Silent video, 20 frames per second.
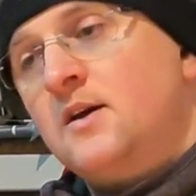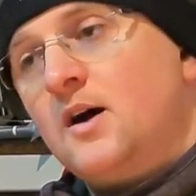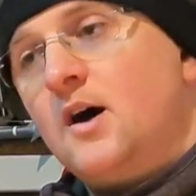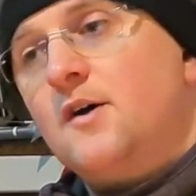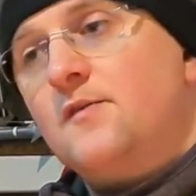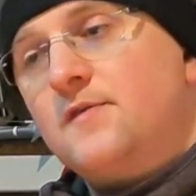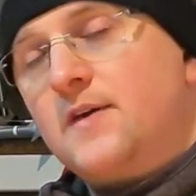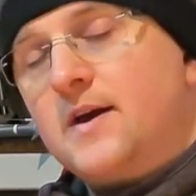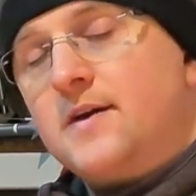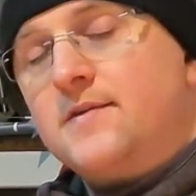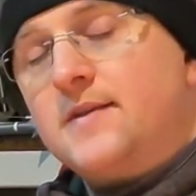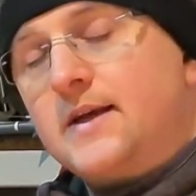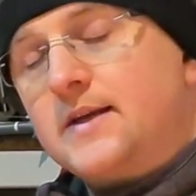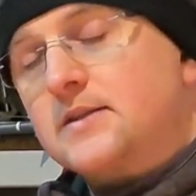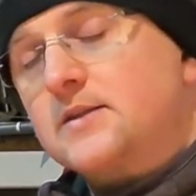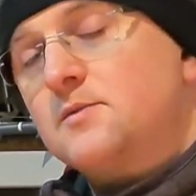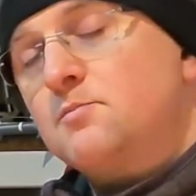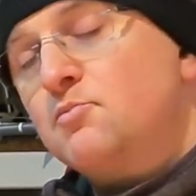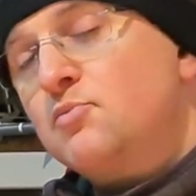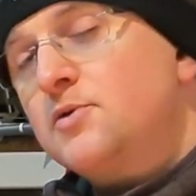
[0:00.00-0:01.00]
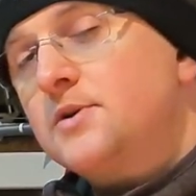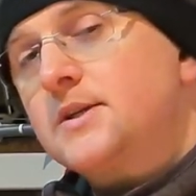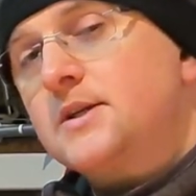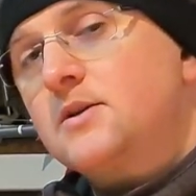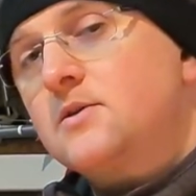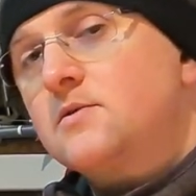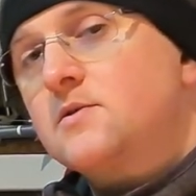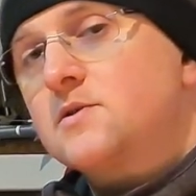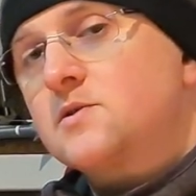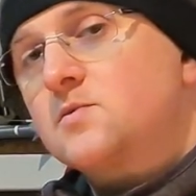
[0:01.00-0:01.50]
I found that's a pretty
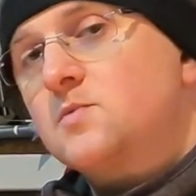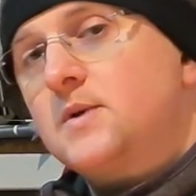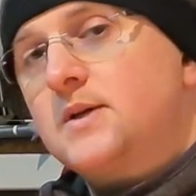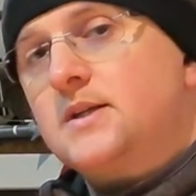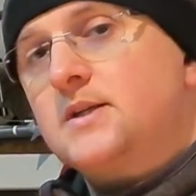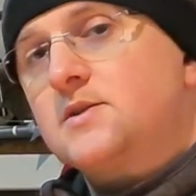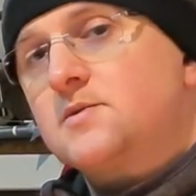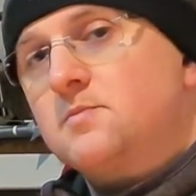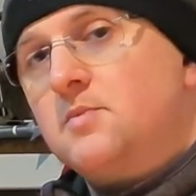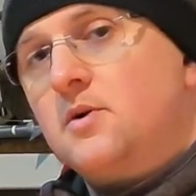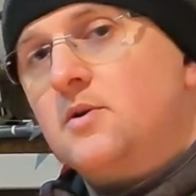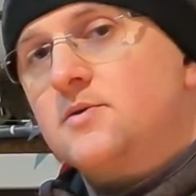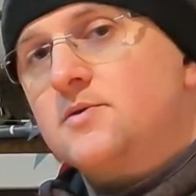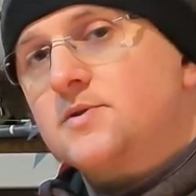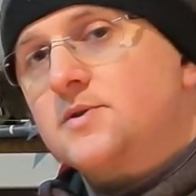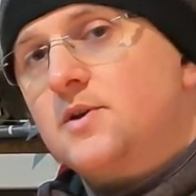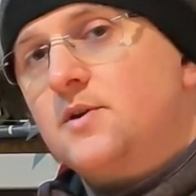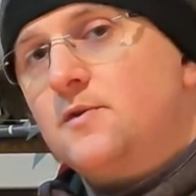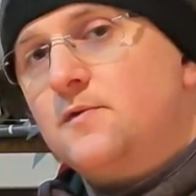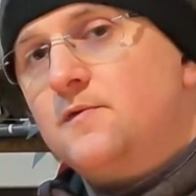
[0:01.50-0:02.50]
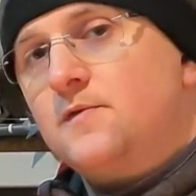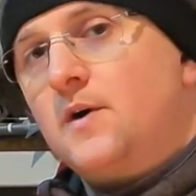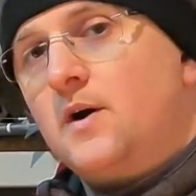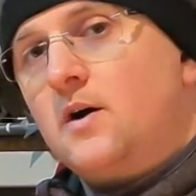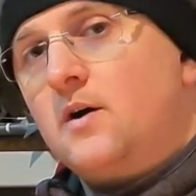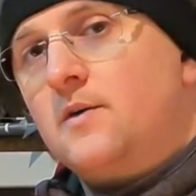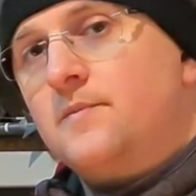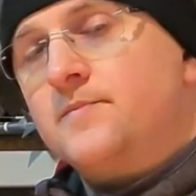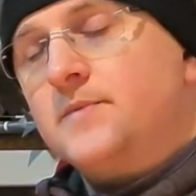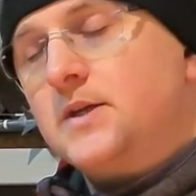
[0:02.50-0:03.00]
good sweet spot so far.